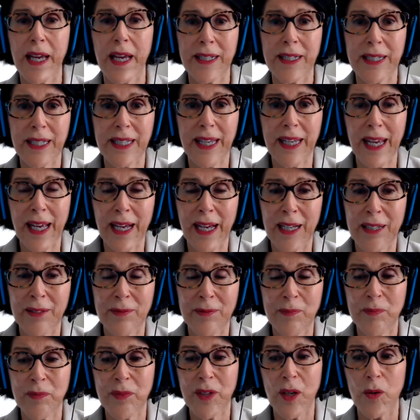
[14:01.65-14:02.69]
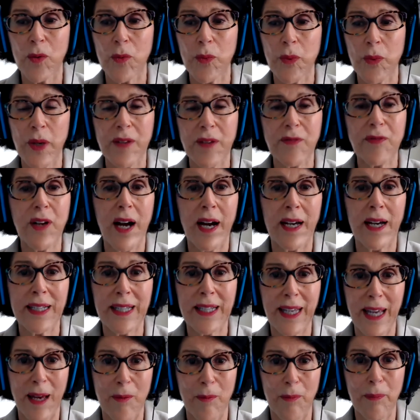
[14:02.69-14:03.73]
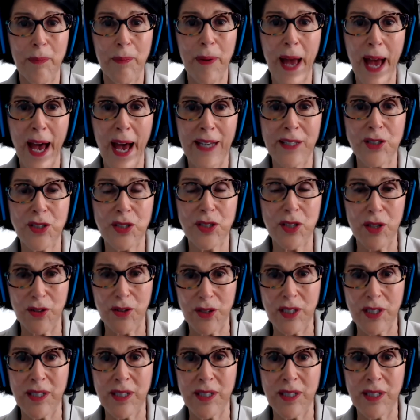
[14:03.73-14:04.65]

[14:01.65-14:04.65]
And again, we've got to get past the